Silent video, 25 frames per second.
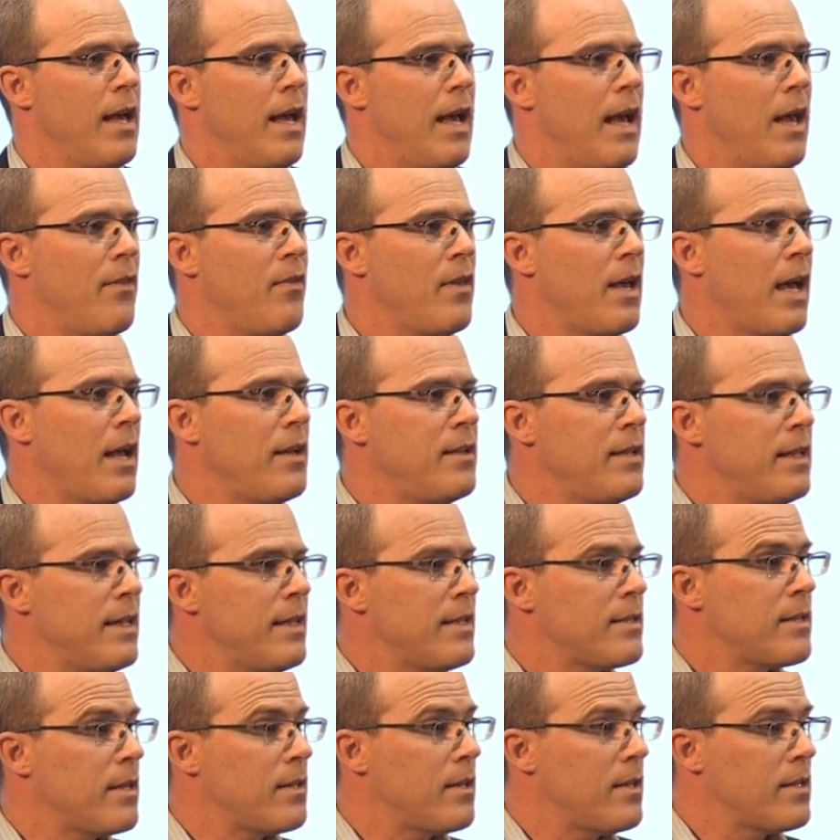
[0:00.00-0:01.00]
And the idea
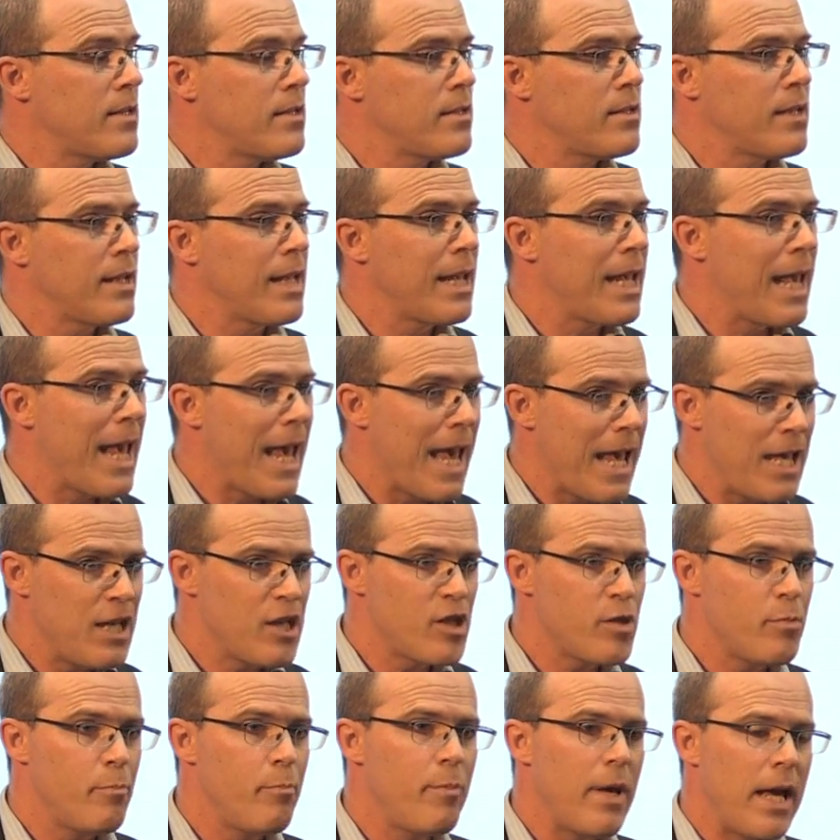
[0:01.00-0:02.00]
is that this is a
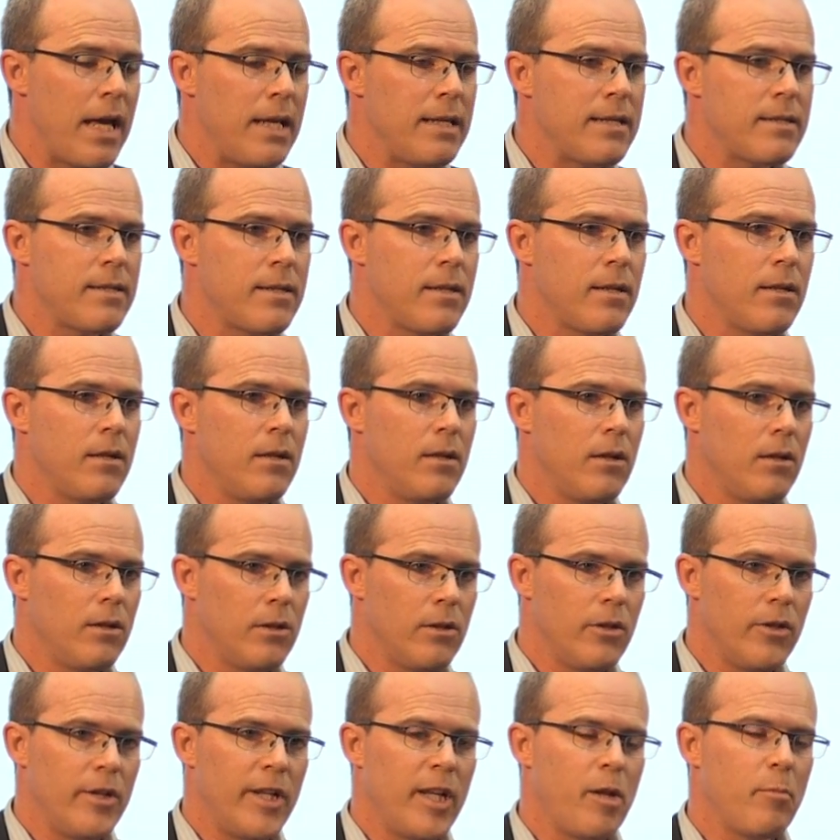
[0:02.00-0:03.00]
case-based
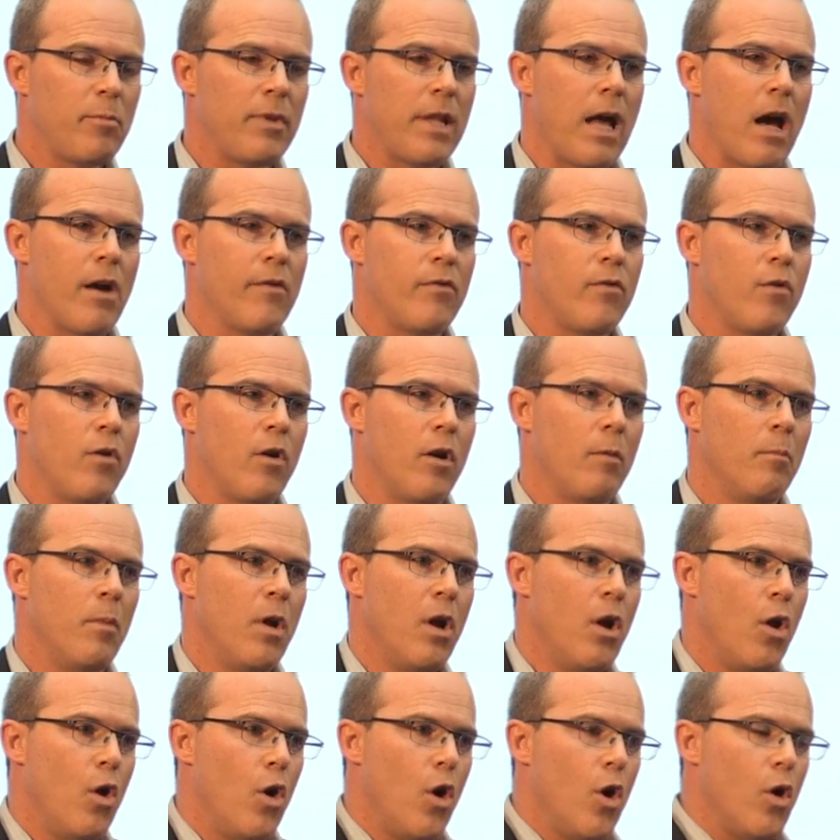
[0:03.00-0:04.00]
learning platform
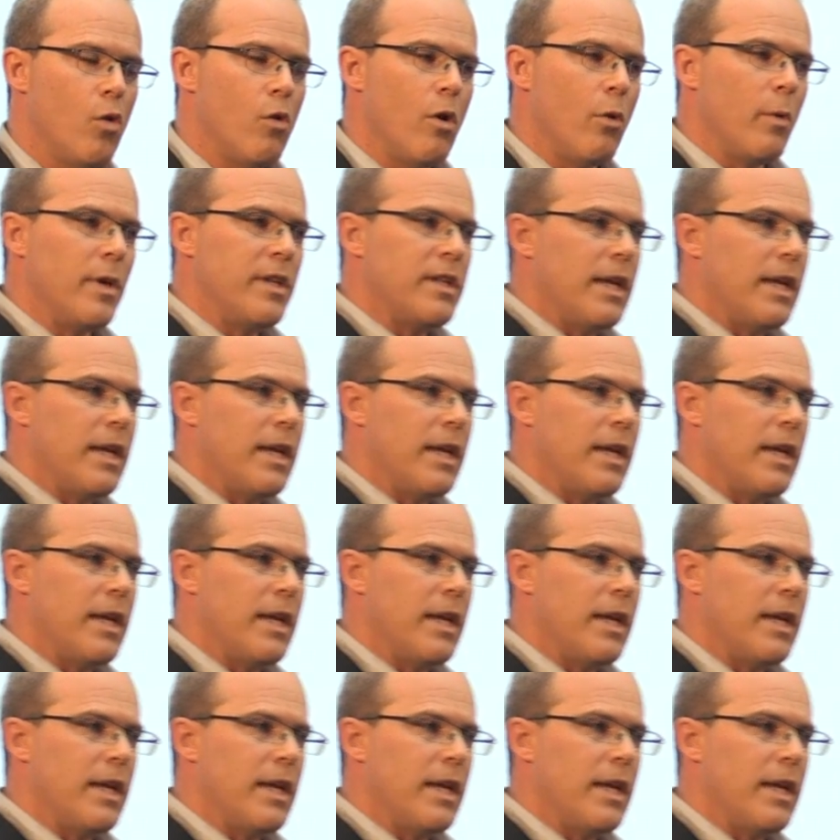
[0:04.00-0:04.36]
where we